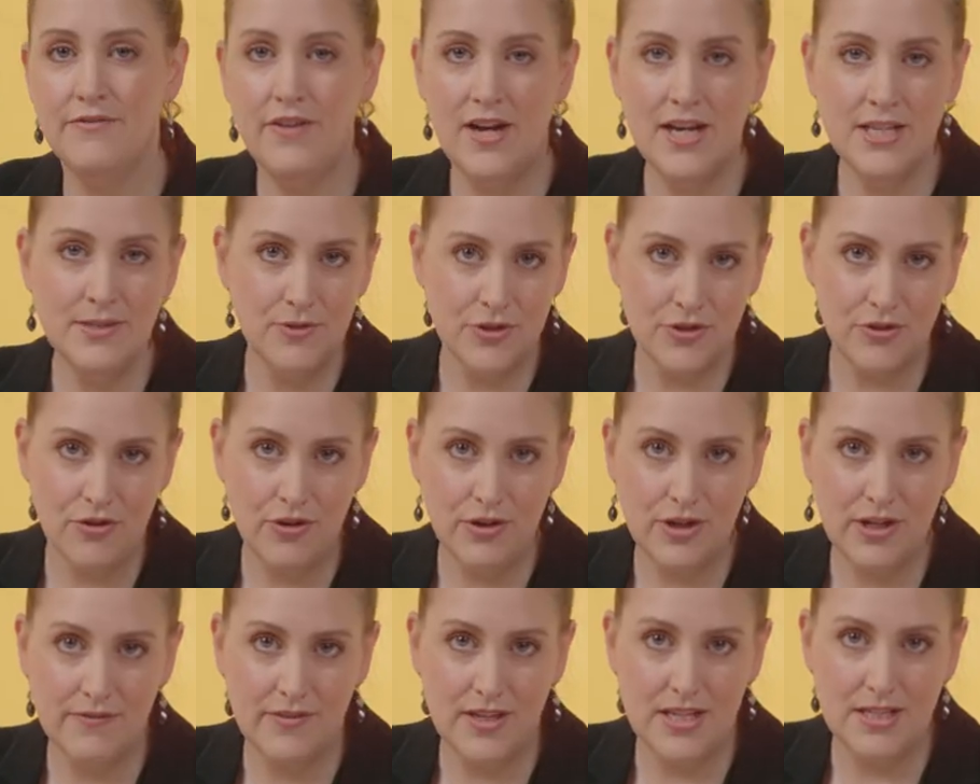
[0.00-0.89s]
The vast
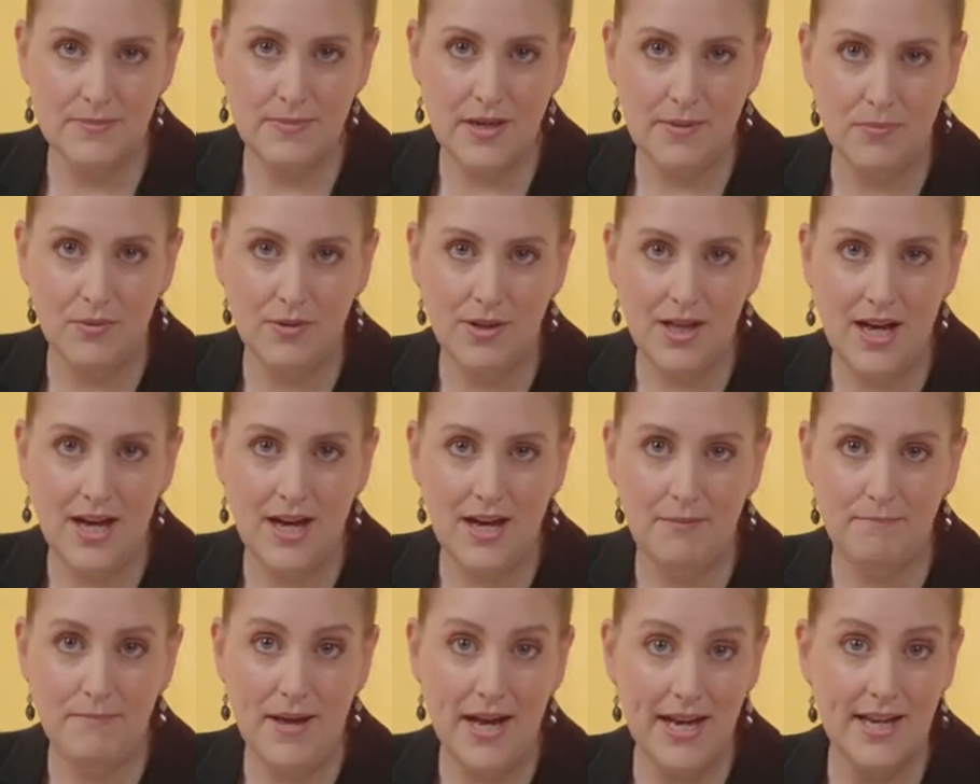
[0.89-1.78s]
majority of these people
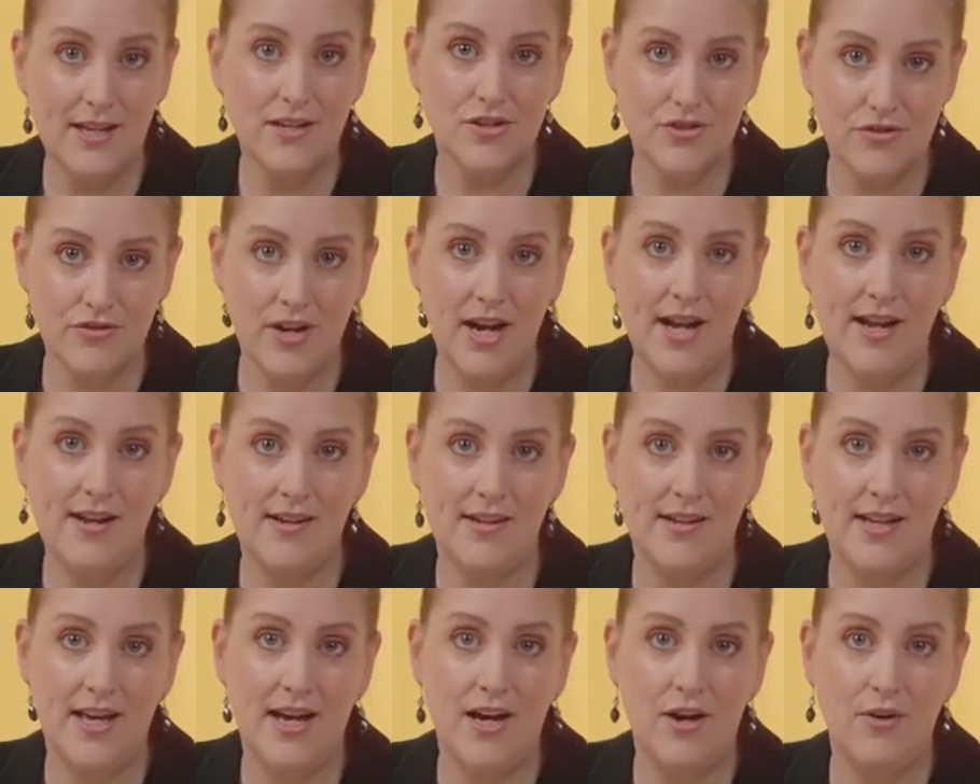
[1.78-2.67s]
are back in
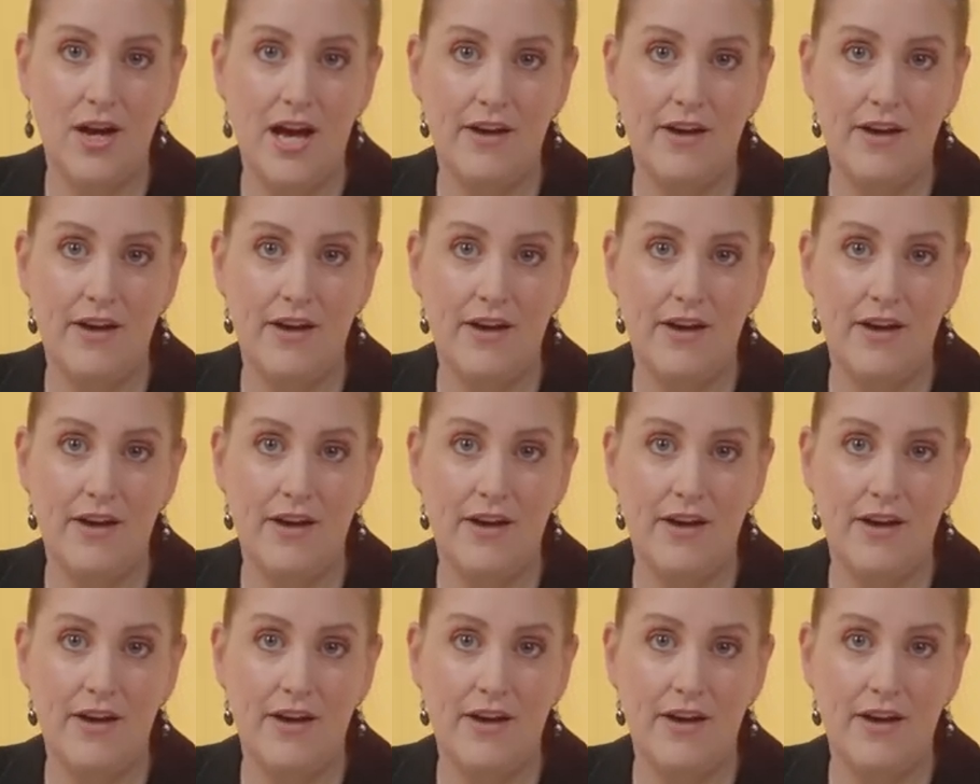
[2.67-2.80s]
Australia now,